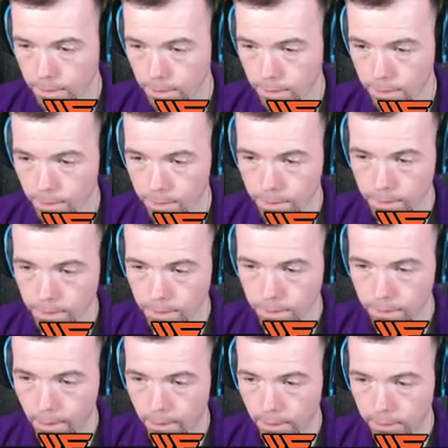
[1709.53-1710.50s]
ball
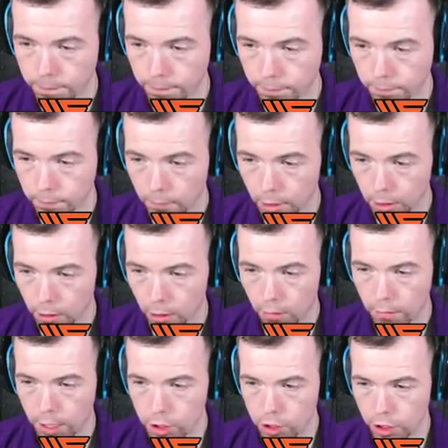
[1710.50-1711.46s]
confidently. Go on,
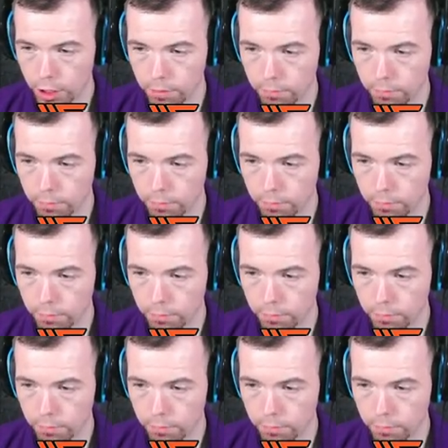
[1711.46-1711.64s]
Reggie.